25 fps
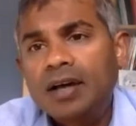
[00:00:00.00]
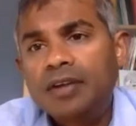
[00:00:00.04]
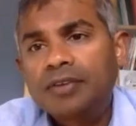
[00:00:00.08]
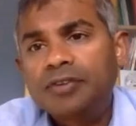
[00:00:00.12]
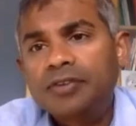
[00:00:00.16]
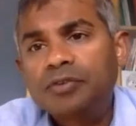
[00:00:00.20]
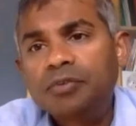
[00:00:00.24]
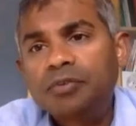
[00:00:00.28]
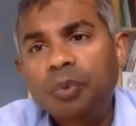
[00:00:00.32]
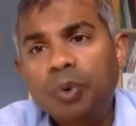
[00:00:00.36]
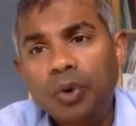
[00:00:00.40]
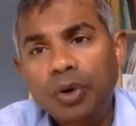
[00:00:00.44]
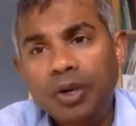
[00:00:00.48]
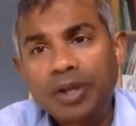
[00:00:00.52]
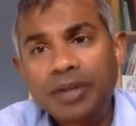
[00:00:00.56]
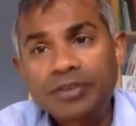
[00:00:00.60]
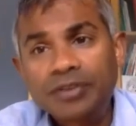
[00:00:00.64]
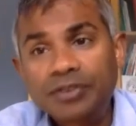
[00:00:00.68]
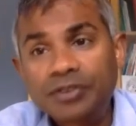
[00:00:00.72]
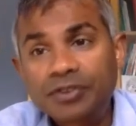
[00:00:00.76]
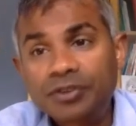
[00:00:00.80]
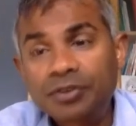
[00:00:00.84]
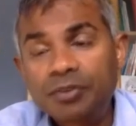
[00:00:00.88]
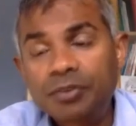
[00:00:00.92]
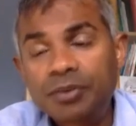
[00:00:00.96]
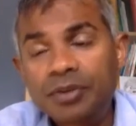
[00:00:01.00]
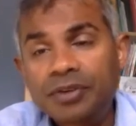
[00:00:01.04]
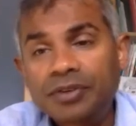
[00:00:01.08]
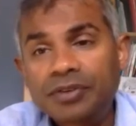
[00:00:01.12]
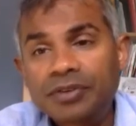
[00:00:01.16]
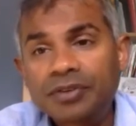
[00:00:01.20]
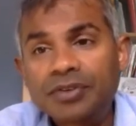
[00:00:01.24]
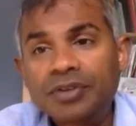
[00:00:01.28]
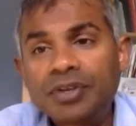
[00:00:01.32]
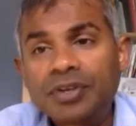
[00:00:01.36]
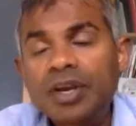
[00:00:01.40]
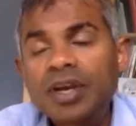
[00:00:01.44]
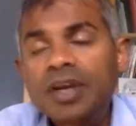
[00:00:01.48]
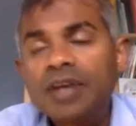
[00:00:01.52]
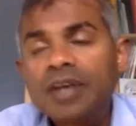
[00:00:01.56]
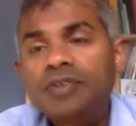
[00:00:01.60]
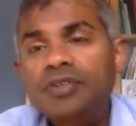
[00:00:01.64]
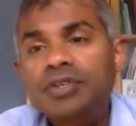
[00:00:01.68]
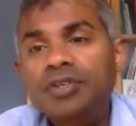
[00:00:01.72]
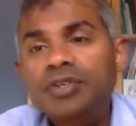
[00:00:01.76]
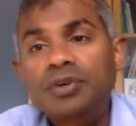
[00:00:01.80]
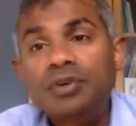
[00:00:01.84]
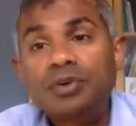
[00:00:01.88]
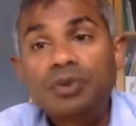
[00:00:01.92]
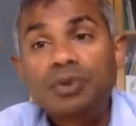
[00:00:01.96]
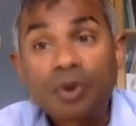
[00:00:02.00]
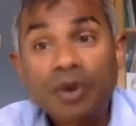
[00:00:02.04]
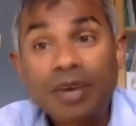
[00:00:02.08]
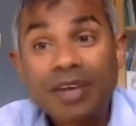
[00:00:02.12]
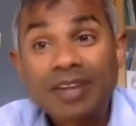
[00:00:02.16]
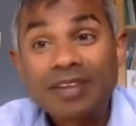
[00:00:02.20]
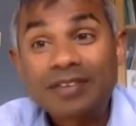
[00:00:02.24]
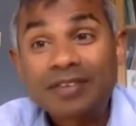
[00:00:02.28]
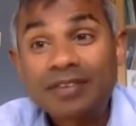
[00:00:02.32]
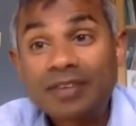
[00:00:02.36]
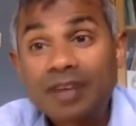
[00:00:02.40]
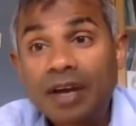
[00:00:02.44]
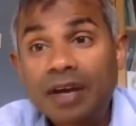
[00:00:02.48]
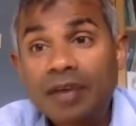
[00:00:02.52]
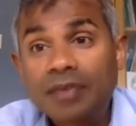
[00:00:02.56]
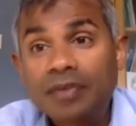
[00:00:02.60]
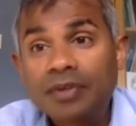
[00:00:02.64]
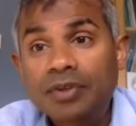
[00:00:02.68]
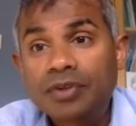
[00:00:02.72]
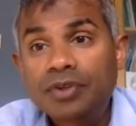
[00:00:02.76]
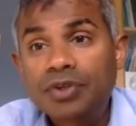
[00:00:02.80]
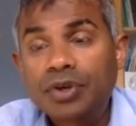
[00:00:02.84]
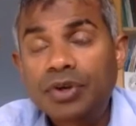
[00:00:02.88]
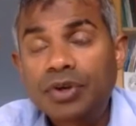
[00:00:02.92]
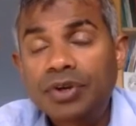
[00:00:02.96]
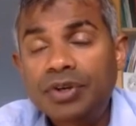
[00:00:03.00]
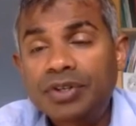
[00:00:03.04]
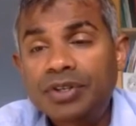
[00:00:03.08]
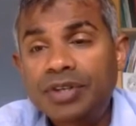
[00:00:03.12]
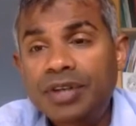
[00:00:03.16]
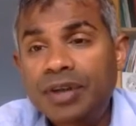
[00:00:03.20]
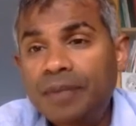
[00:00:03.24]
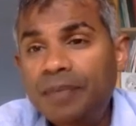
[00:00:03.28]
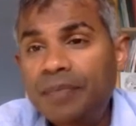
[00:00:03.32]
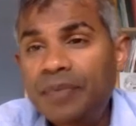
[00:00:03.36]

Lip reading: small instruments to look inside the joint.